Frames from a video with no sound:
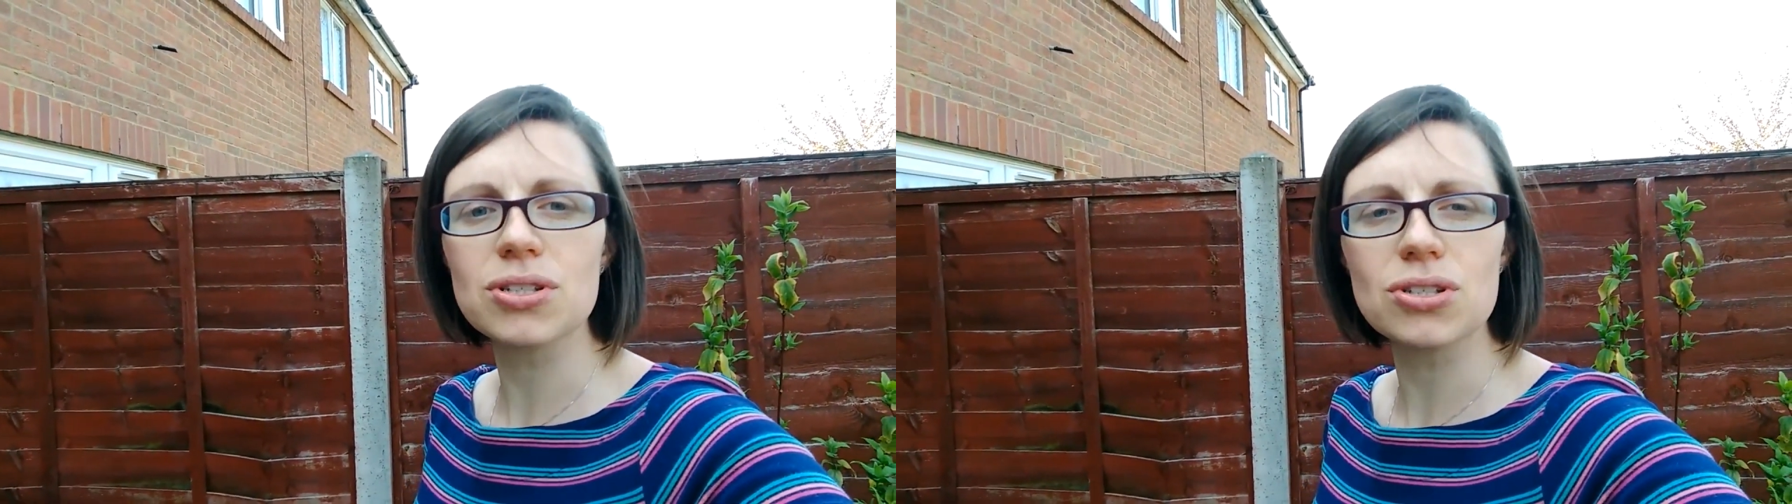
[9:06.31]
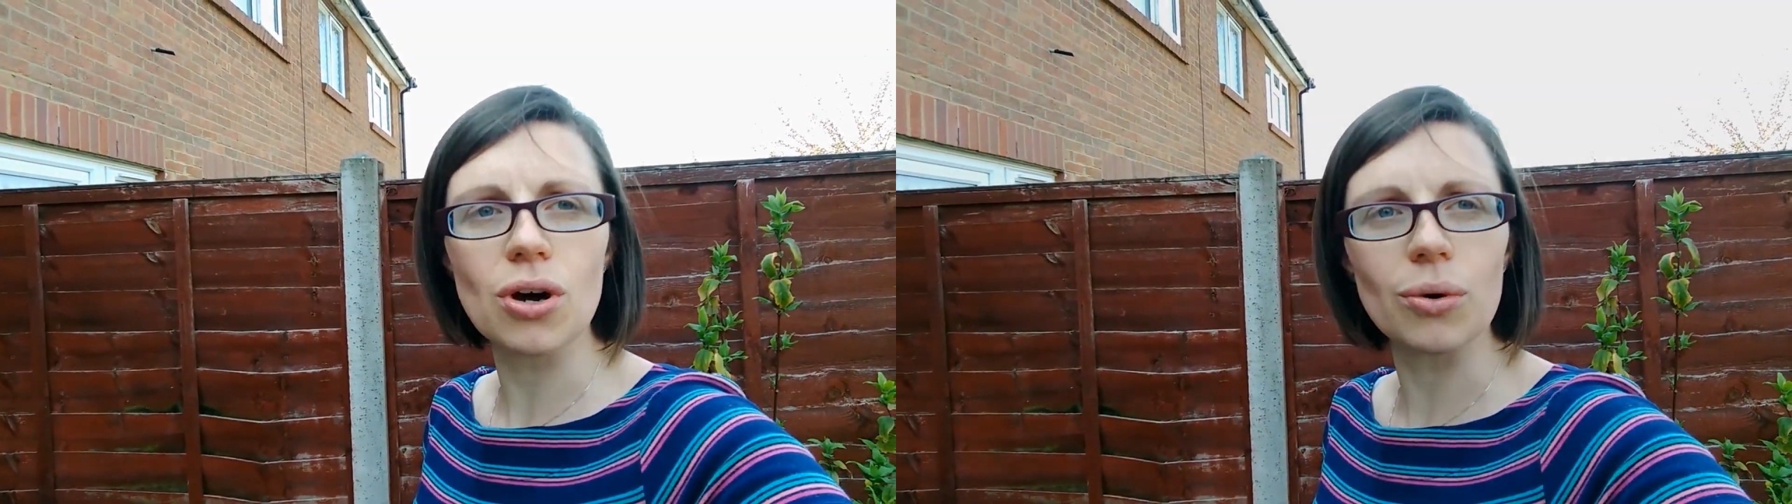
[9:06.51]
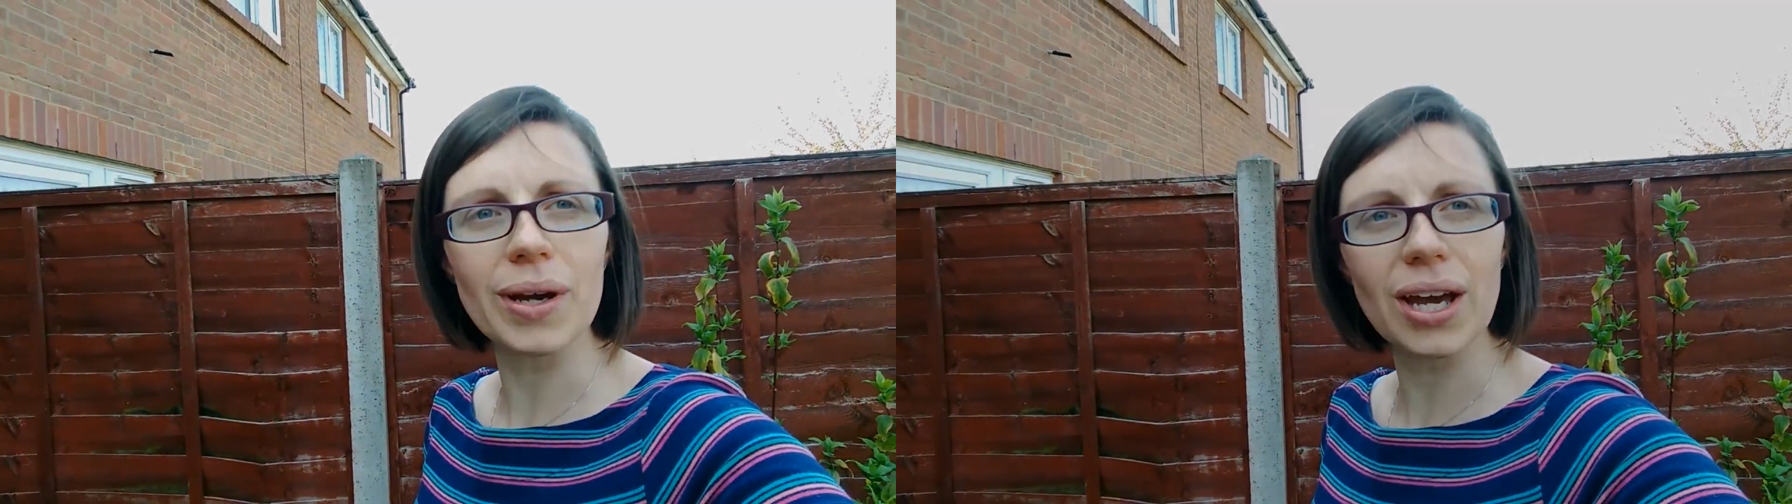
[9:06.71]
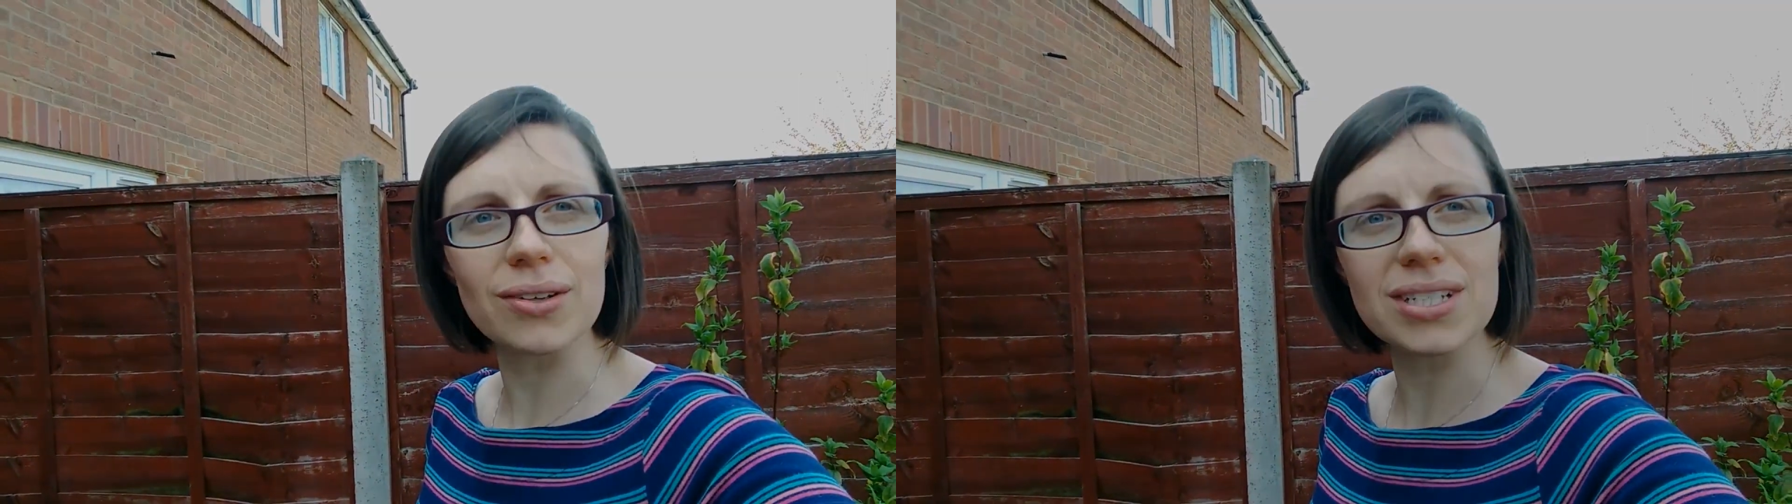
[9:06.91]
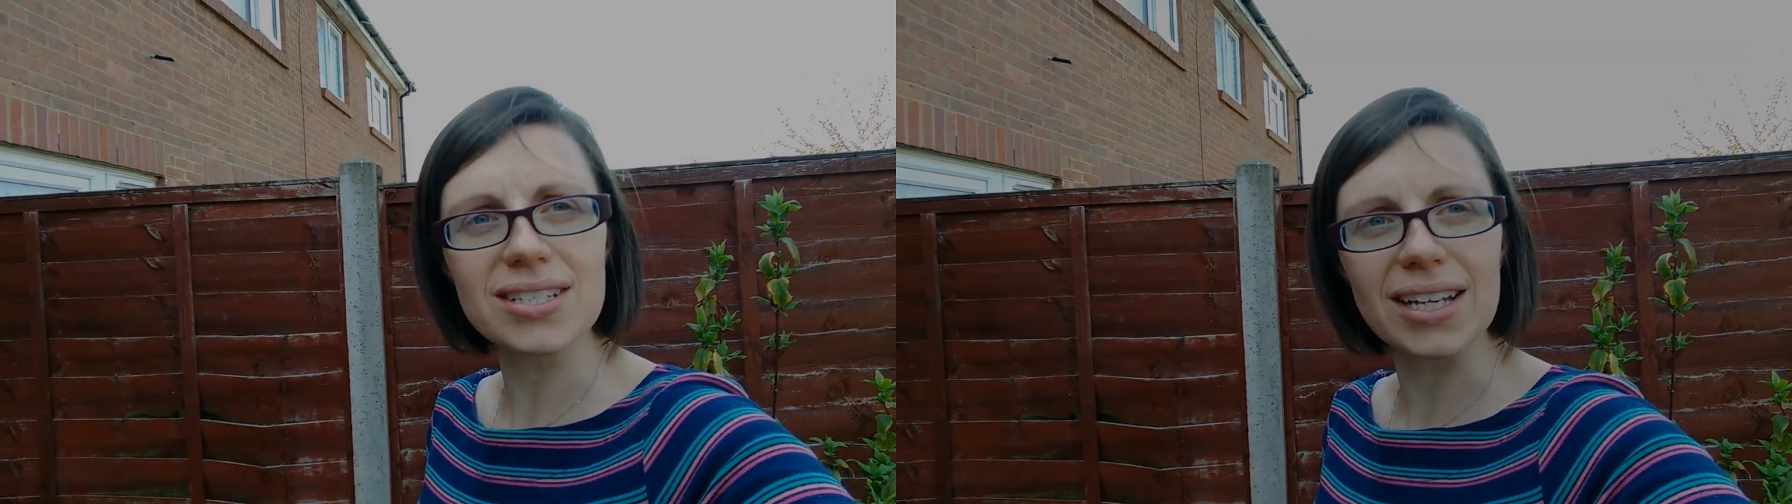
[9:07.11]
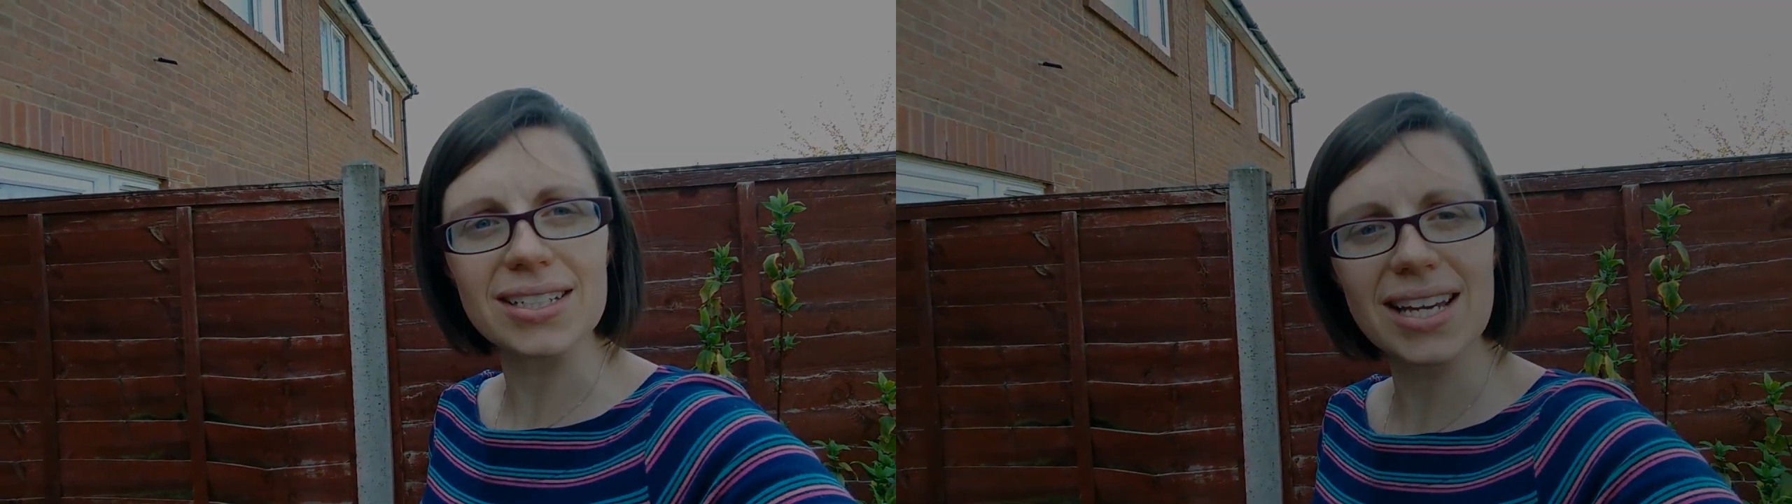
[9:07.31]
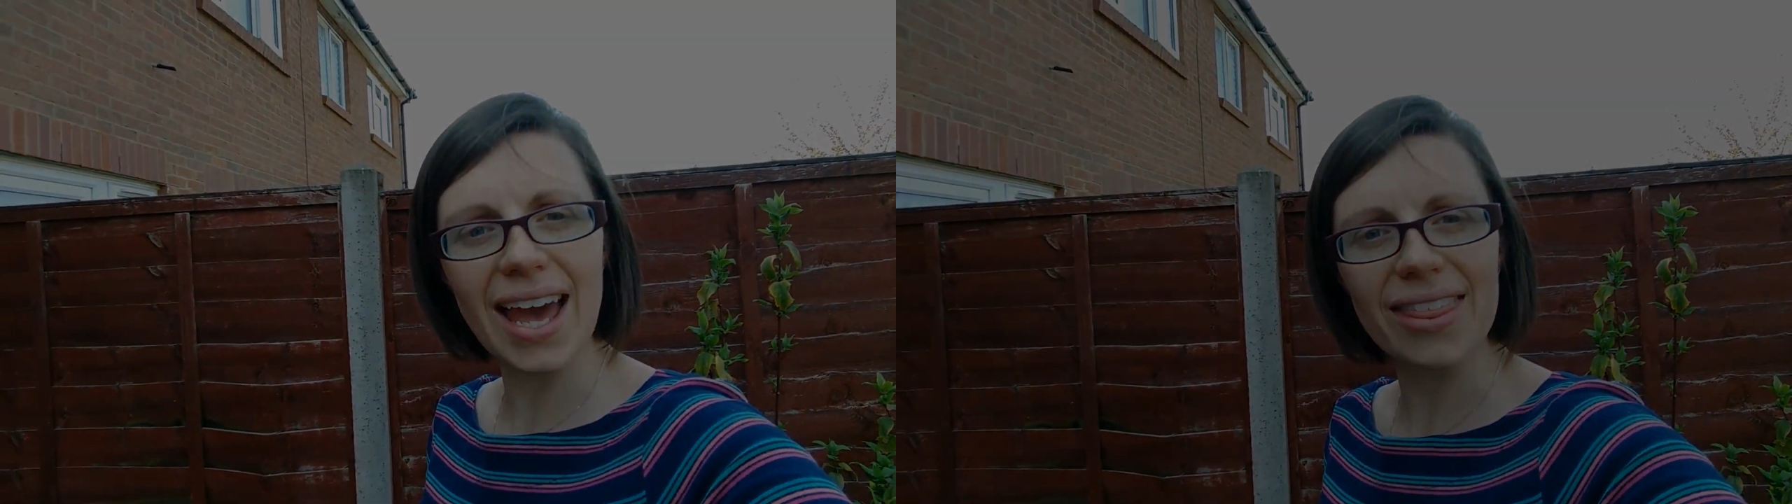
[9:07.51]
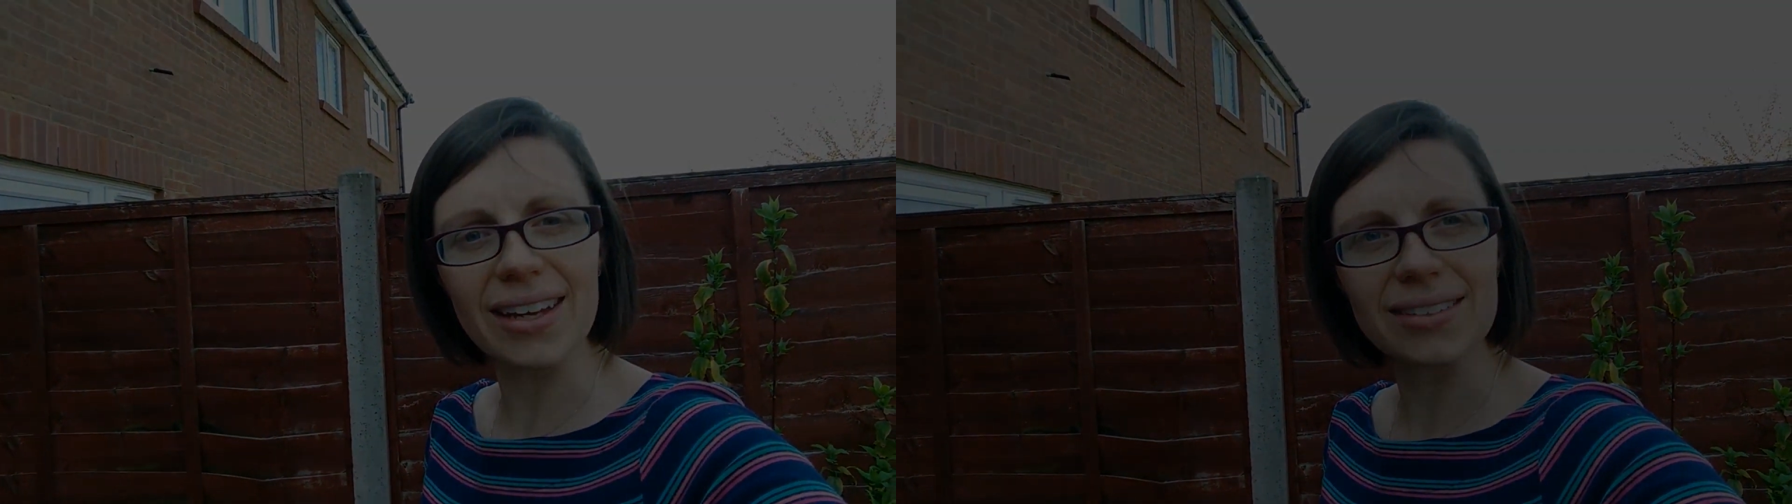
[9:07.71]
a song we're going to sing
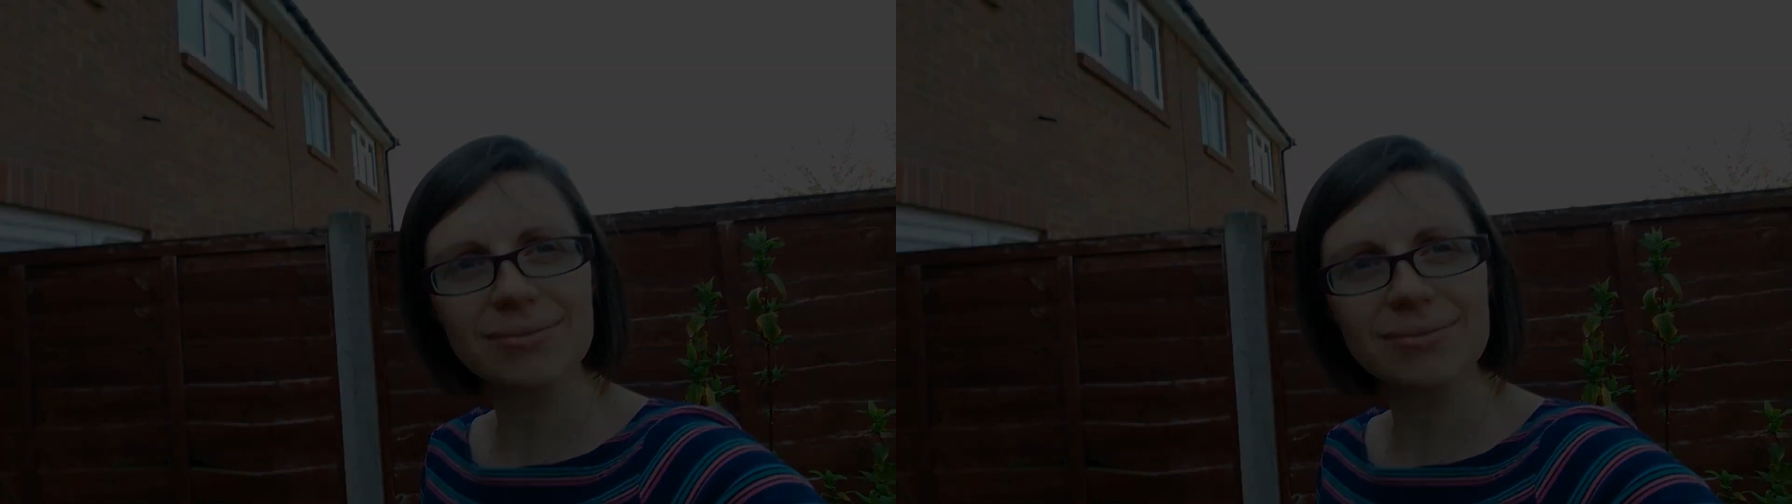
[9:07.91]
together.